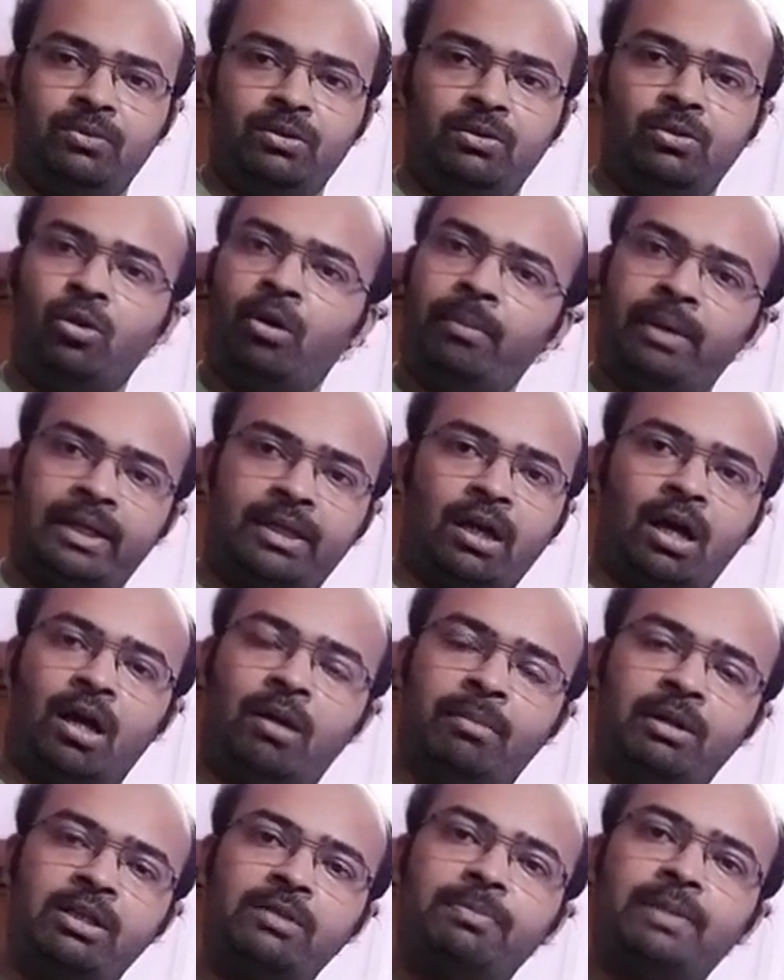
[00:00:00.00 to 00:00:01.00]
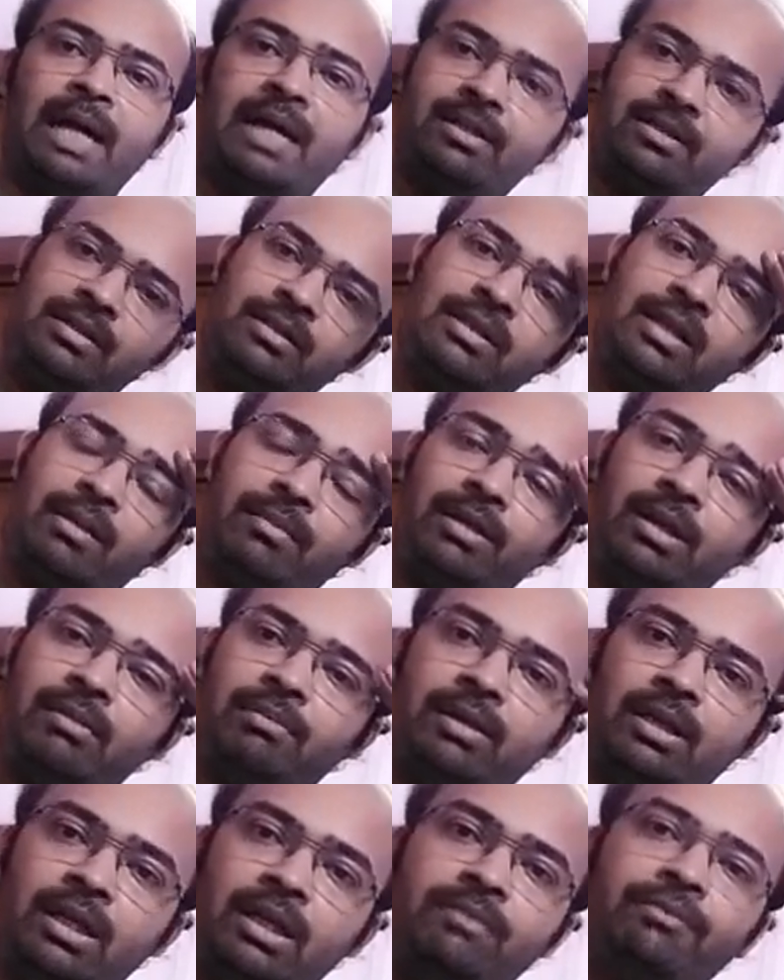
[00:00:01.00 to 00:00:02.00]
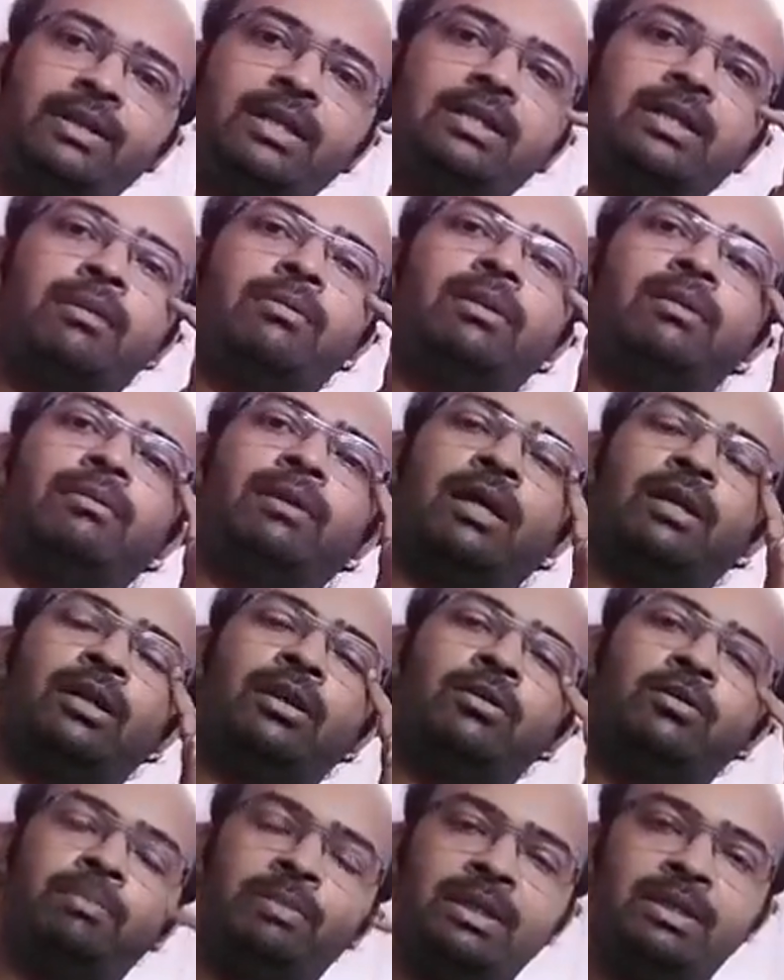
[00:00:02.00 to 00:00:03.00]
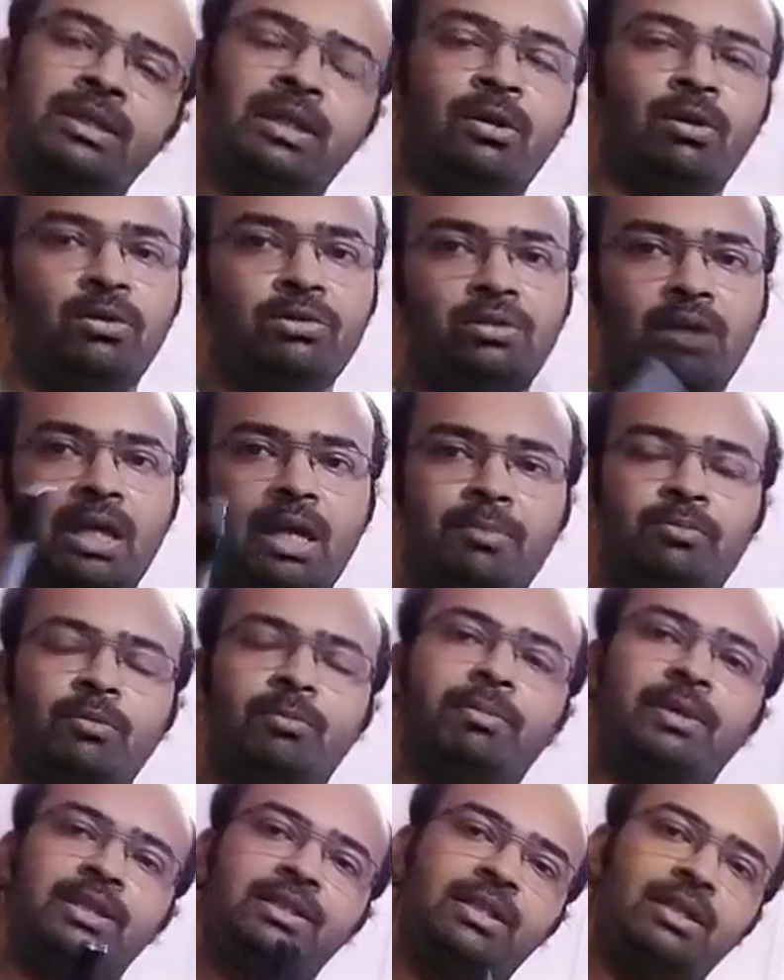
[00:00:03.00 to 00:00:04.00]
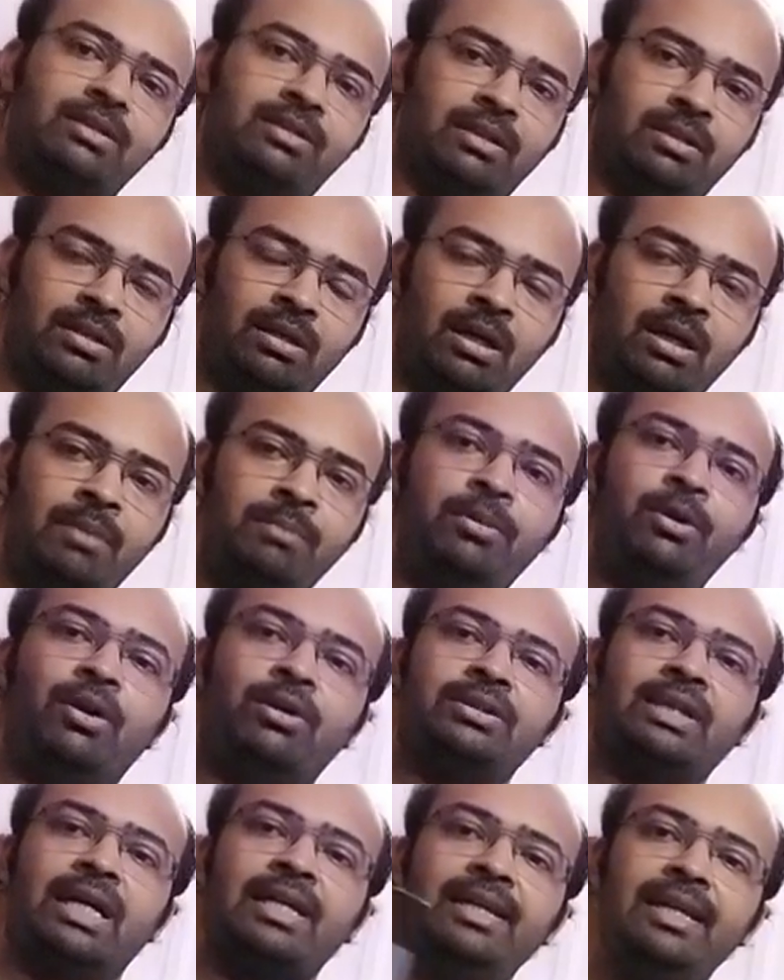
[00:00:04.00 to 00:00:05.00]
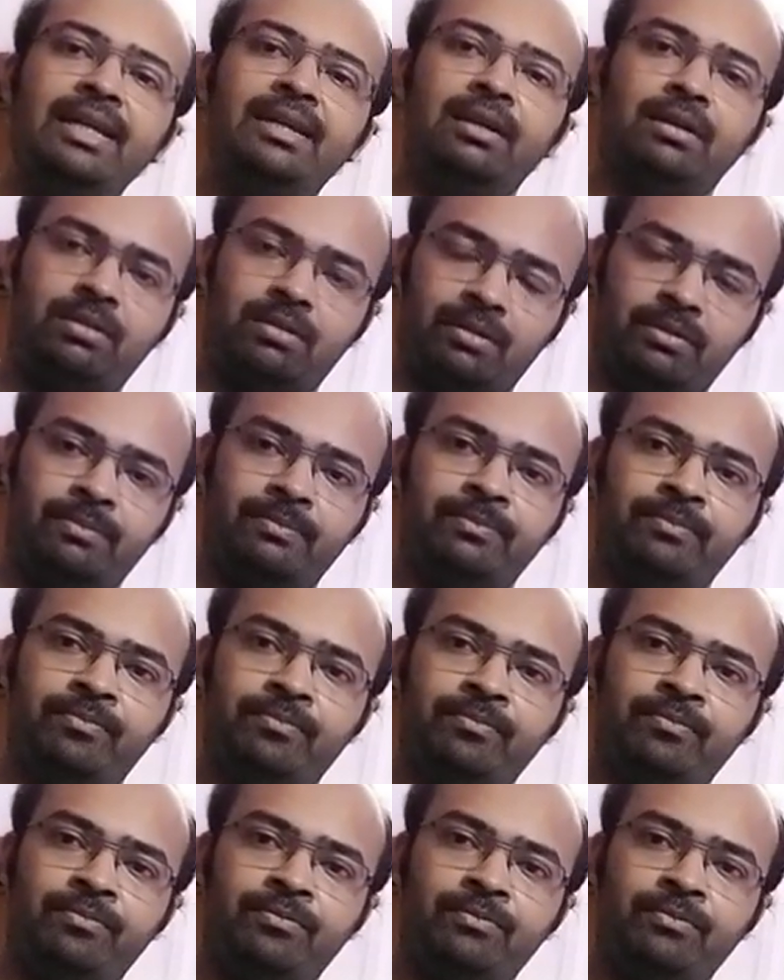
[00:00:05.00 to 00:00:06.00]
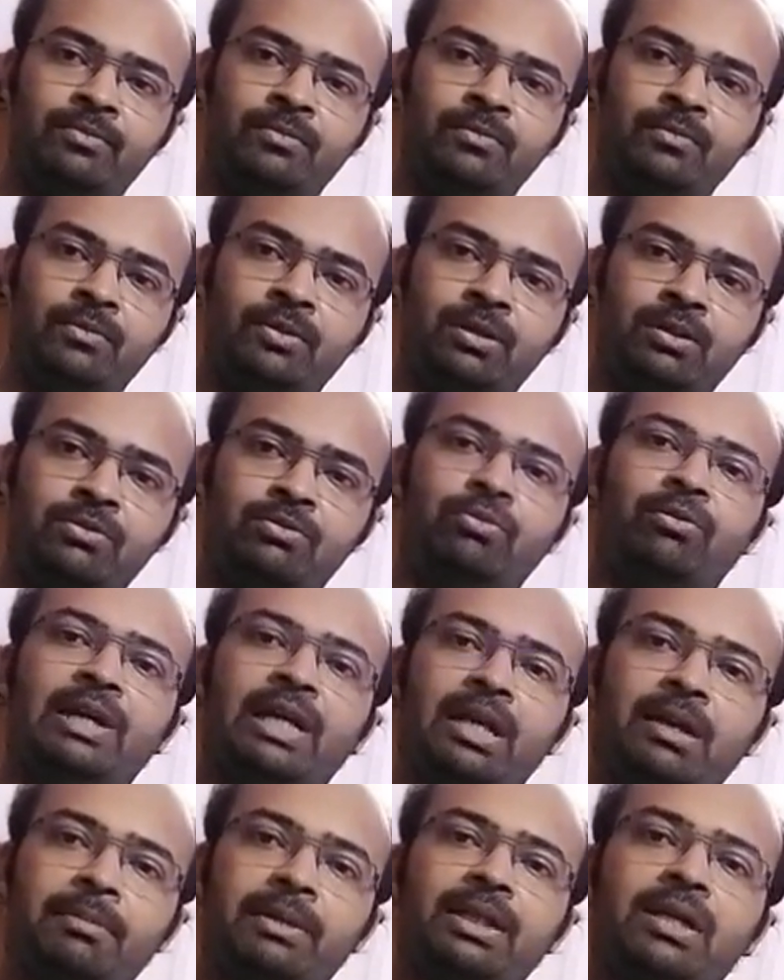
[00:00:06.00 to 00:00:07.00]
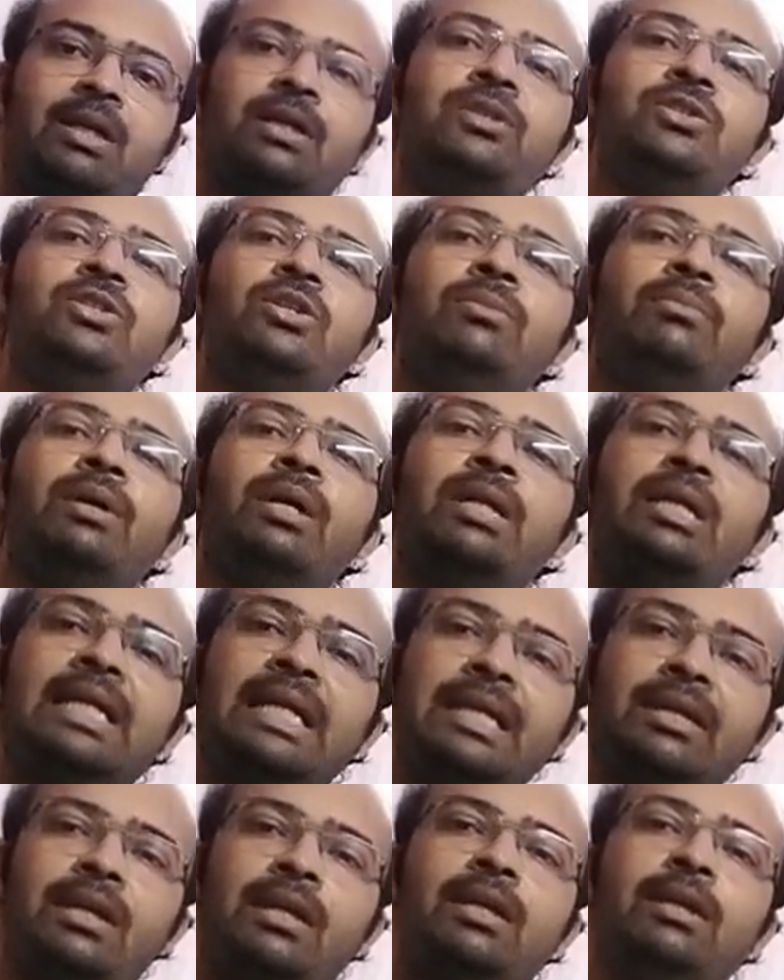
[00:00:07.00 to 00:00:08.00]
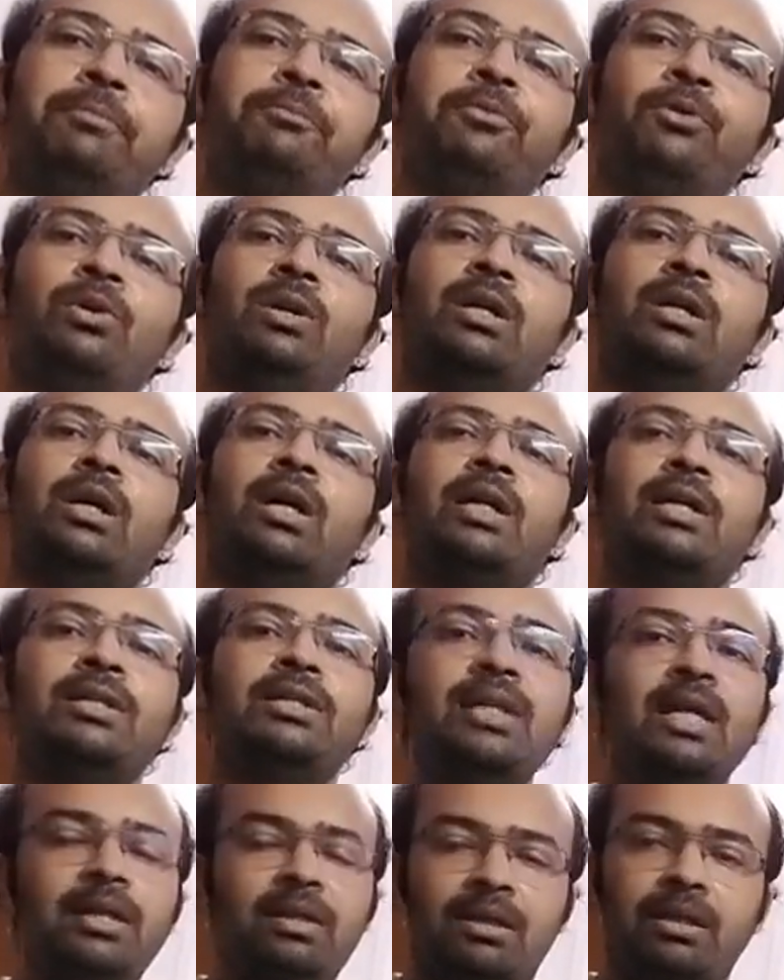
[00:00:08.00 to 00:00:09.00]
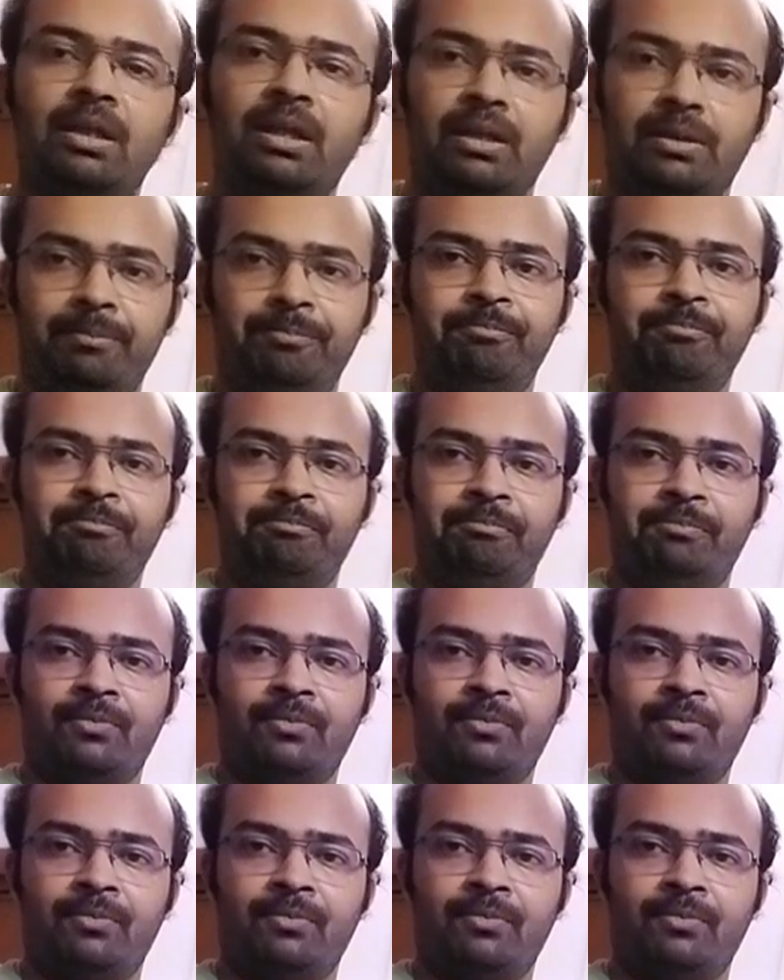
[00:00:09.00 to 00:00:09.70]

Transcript: No matter how much price it is available. If it is available 100 rupees, then also I have to purchase it because I need it. So whenever the consumer needs any product urgently,